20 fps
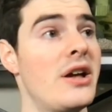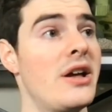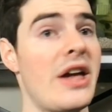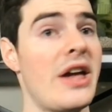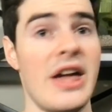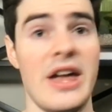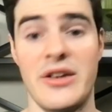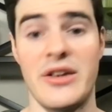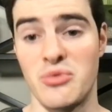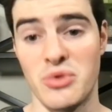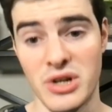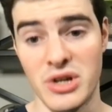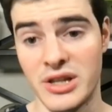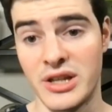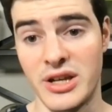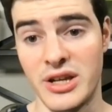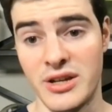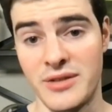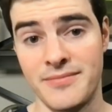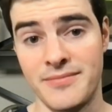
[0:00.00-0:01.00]
And
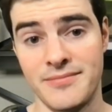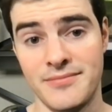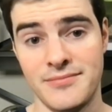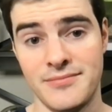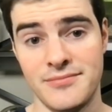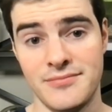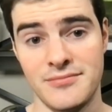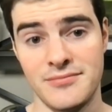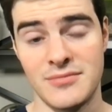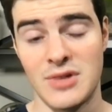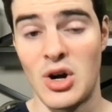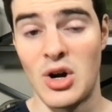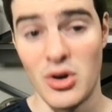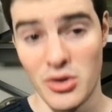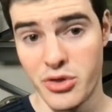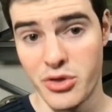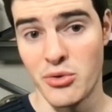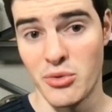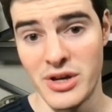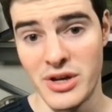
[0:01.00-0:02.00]
really, all
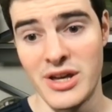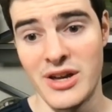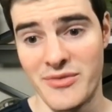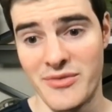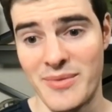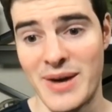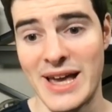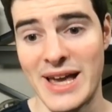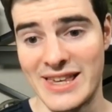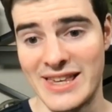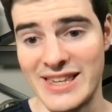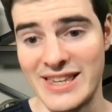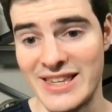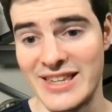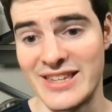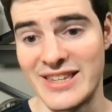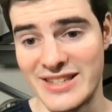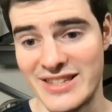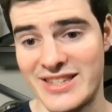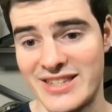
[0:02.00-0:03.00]
three of my
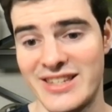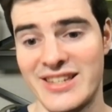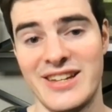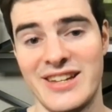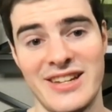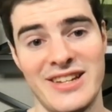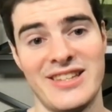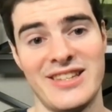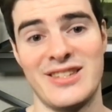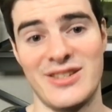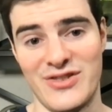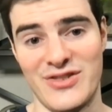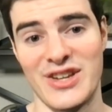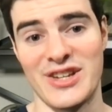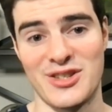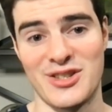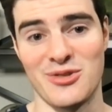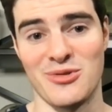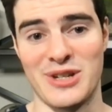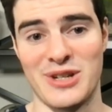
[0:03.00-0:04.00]
keys to
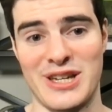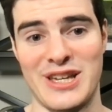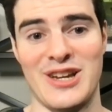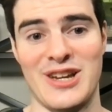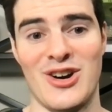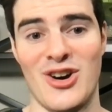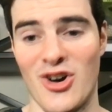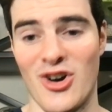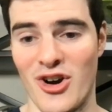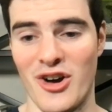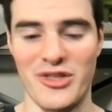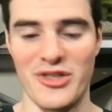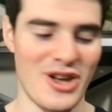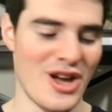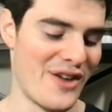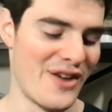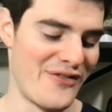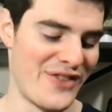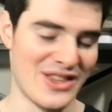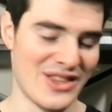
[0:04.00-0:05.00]
victory are on the
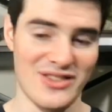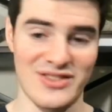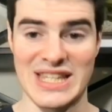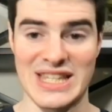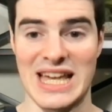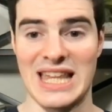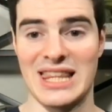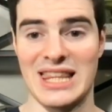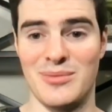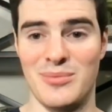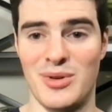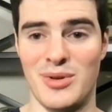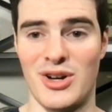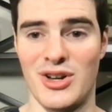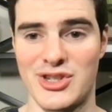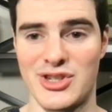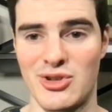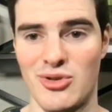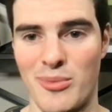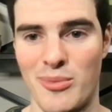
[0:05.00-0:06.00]
offensive side of the ball.
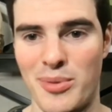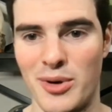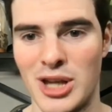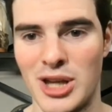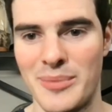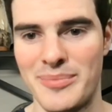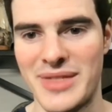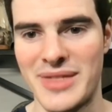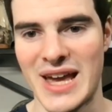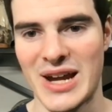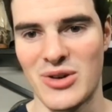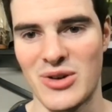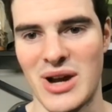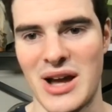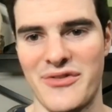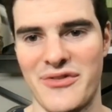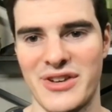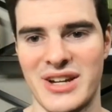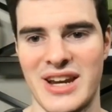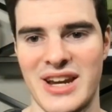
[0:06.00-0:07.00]
So we'll pull up that
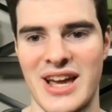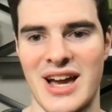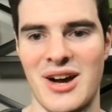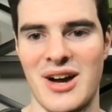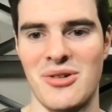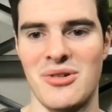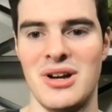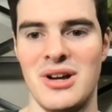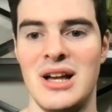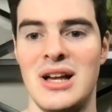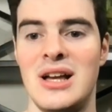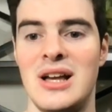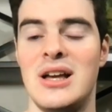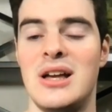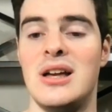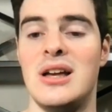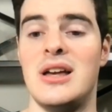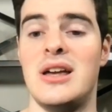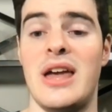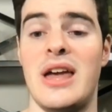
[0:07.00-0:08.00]
graphic now.
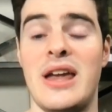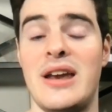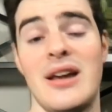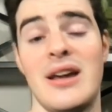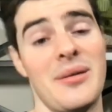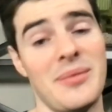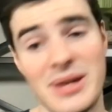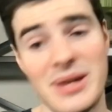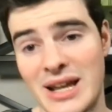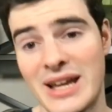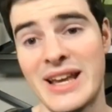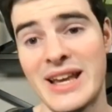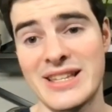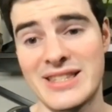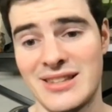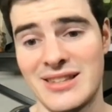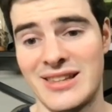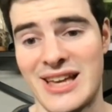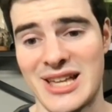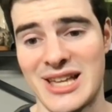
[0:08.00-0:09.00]
And I mean, I guess
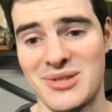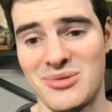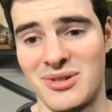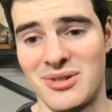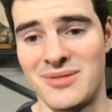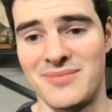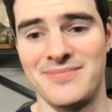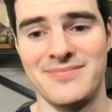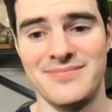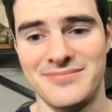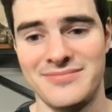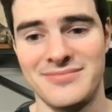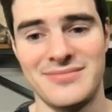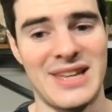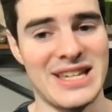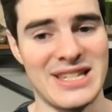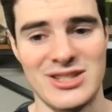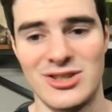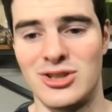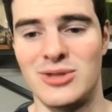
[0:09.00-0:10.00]
the last one
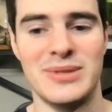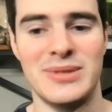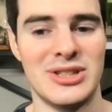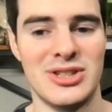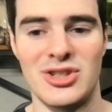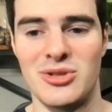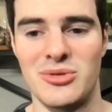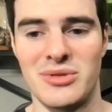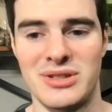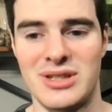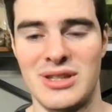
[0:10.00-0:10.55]
has a little bit to do with